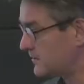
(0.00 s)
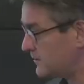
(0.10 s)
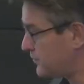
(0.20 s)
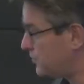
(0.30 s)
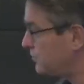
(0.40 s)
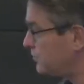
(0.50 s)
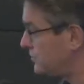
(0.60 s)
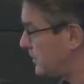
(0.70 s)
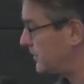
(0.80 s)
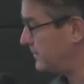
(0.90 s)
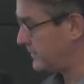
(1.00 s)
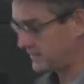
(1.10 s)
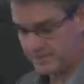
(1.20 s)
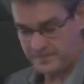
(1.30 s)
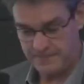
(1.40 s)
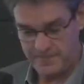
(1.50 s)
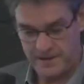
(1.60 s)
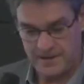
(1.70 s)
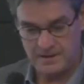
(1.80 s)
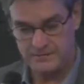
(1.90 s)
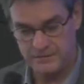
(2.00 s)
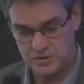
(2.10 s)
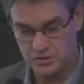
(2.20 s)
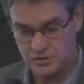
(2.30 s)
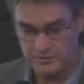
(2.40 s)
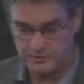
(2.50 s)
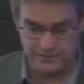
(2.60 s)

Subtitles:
for you, Peter, in function of